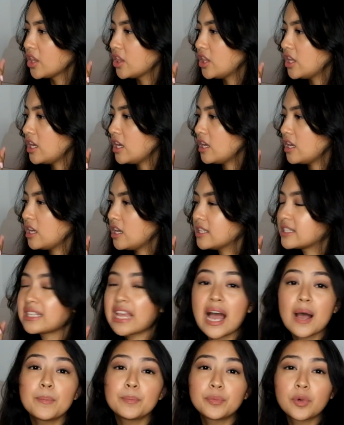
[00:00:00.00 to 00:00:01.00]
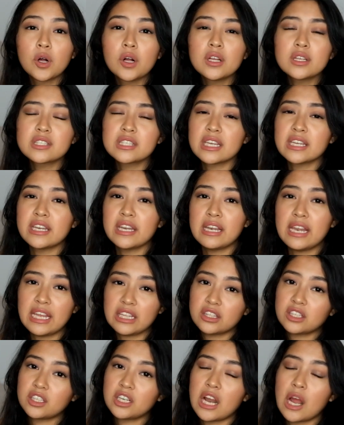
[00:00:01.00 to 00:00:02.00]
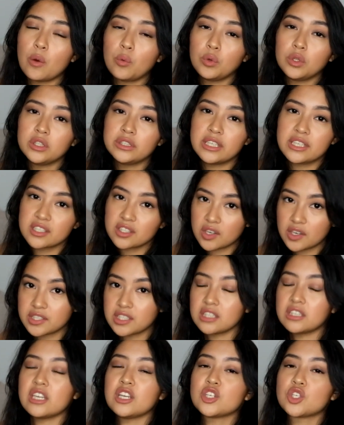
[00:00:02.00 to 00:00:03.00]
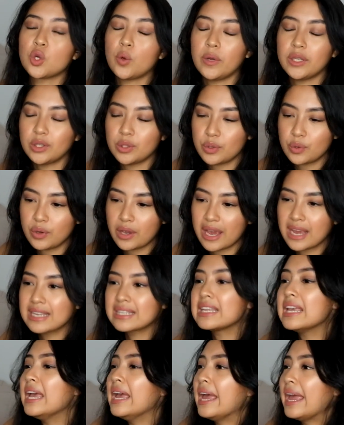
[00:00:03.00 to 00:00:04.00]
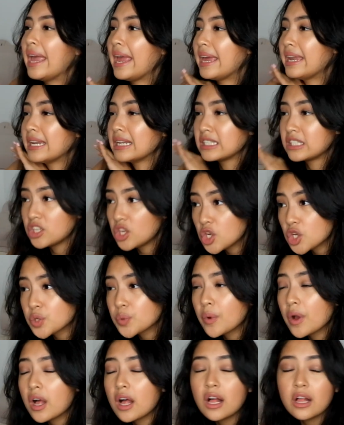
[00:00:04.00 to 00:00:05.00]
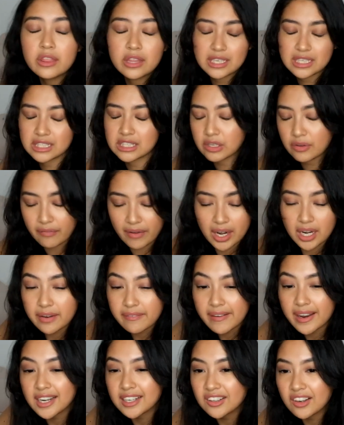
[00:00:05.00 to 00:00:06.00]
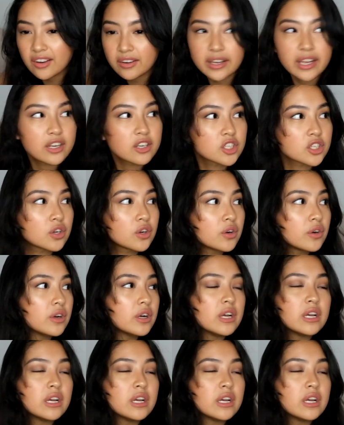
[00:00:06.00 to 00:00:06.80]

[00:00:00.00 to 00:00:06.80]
The samples, and later I will discuss it and show it to you guys. And as usual, this is a very, very long intro.